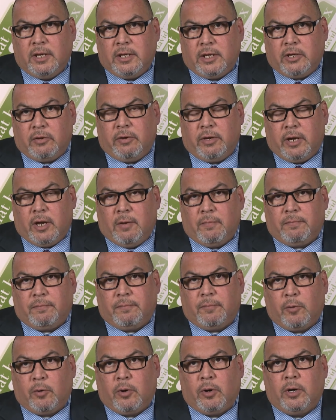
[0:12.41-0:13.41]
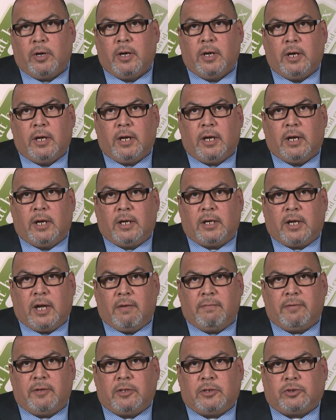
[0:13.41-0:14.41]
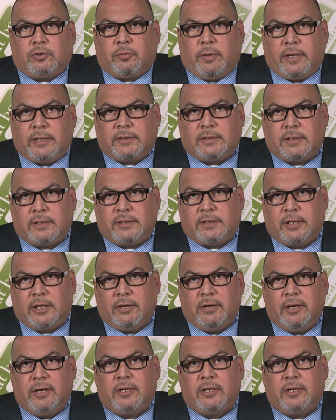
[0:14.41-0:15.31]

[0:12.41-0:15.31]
gearing up for uh, governor's race this year.